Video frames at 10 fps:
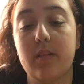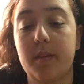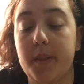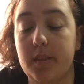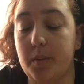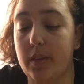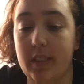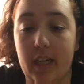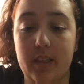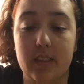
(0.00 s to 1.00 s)
the most
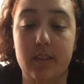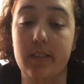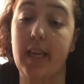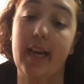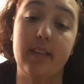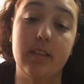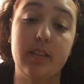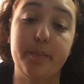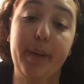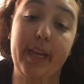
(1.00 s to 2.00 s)
important characters are
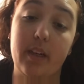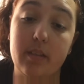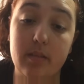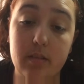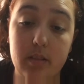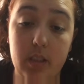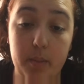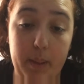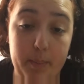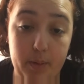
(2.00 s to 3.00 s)
Katniss and Peeta and
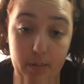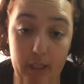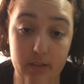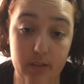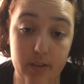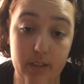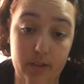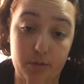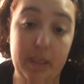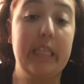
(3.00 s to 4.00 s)
the people around her
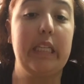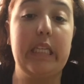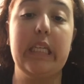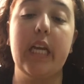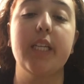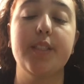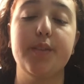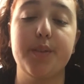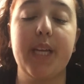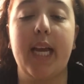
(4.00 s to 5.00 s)
that directly connect
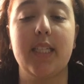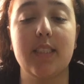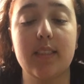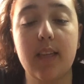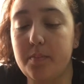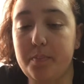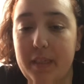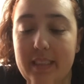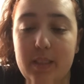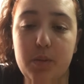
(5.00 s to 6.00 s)
to Katniss.
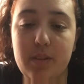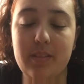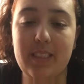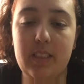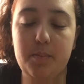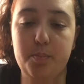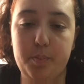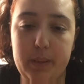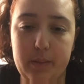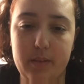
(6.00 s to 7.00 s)
But there wasn't any
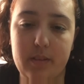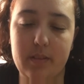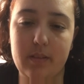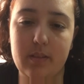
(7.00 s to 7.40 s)
built